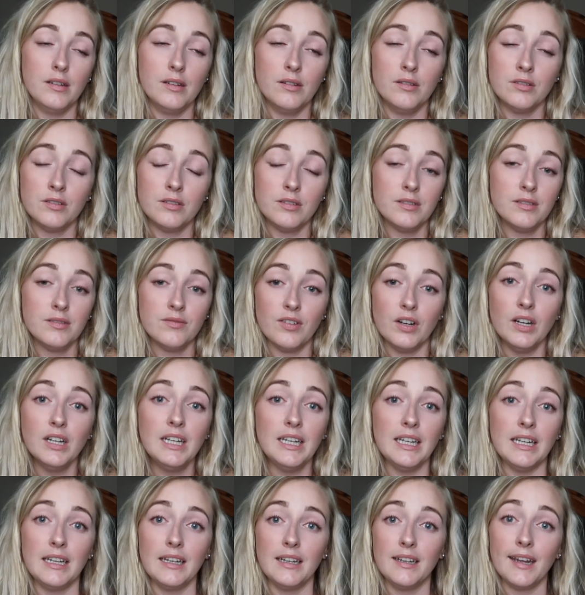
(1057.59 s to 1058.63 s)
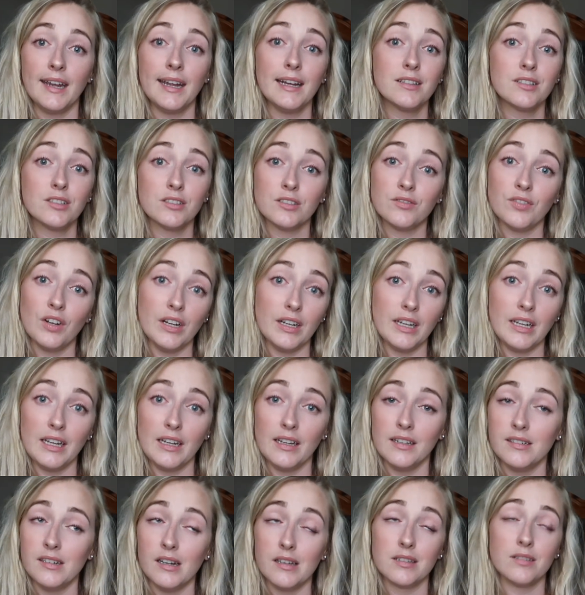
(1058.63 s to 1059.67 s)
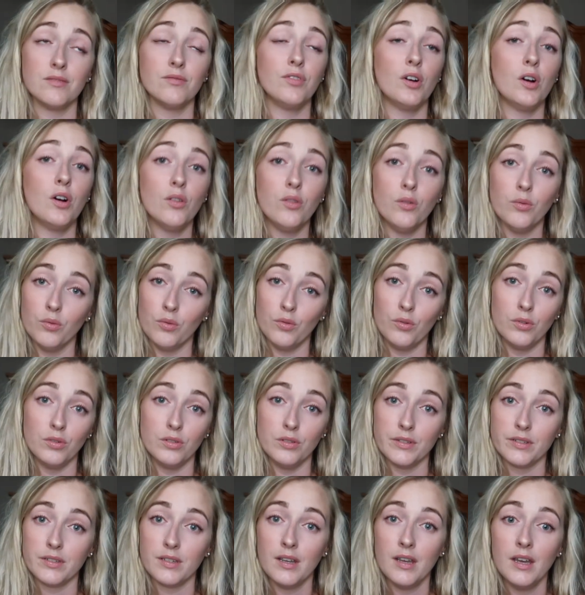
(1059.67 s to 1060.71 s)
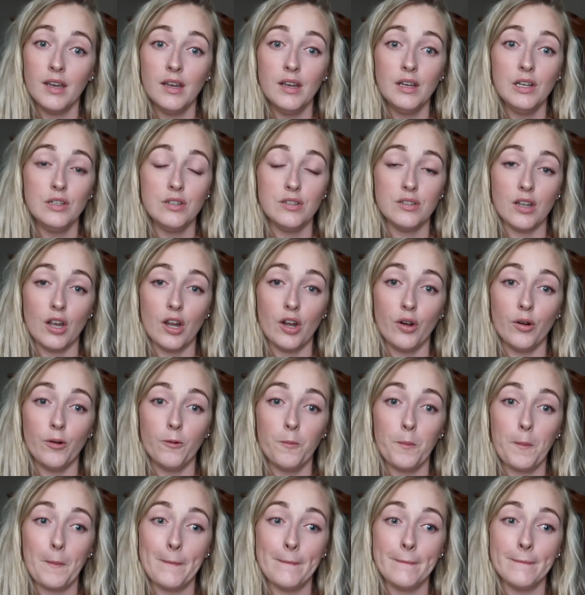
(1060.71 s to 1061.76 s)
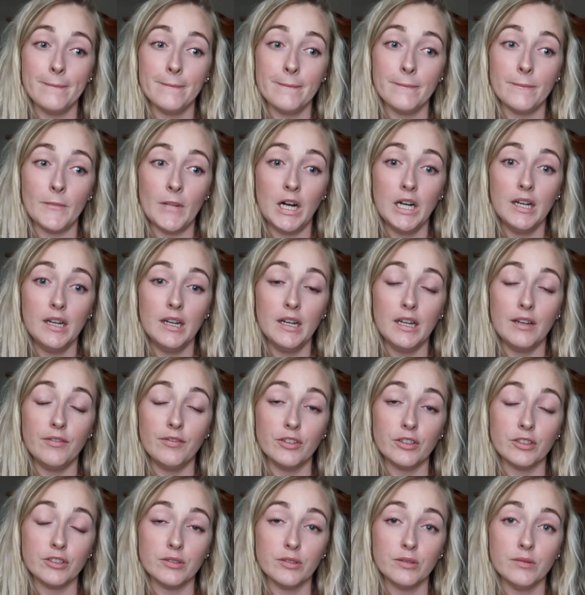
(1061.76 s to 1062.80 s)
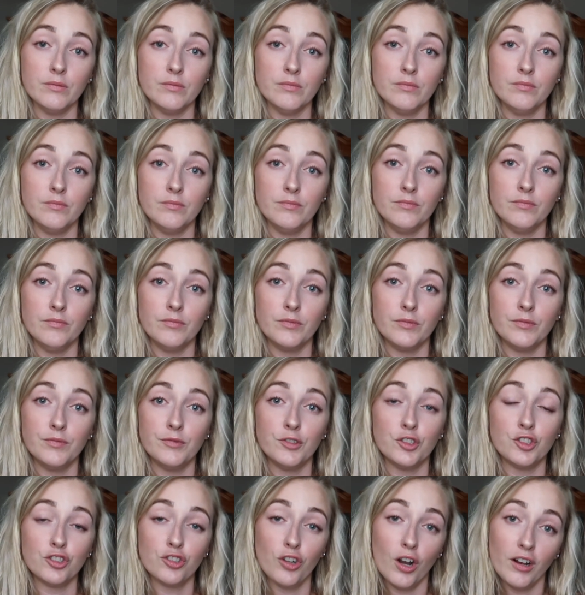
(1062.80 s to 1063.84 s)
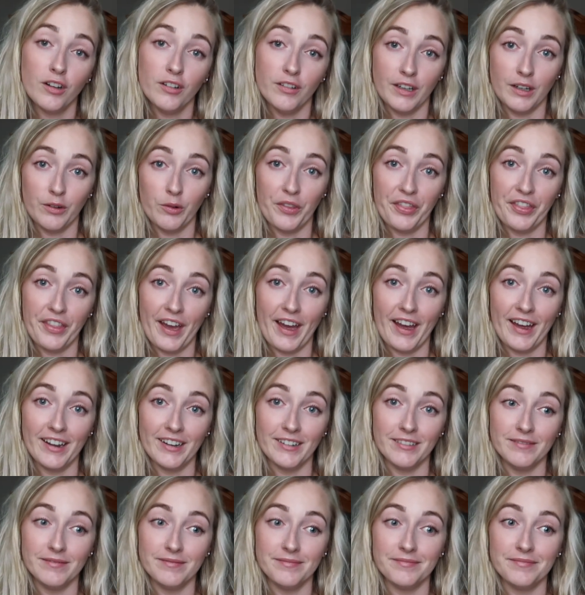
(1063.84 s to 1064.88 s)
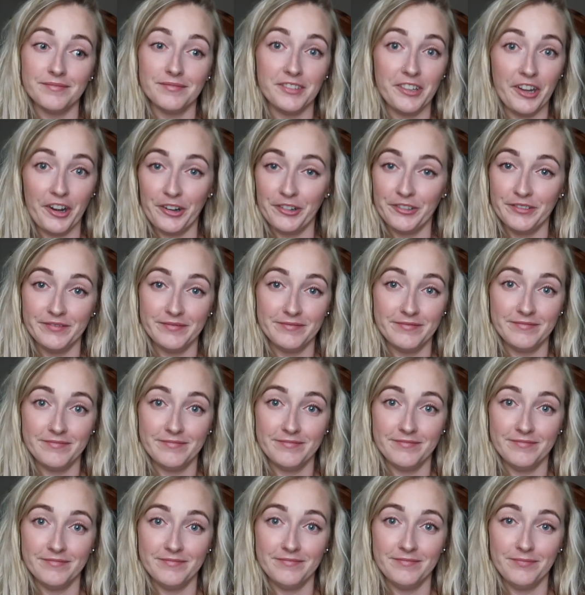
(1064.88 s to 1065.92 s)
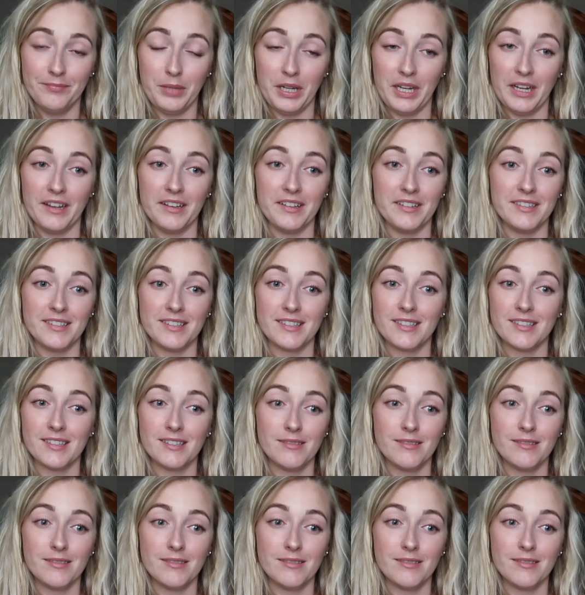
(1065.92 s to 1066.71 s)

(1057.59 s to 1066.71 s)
just funky. Cancer's funky. It doesn't follow the rules. So if you're struggling with that, don't, because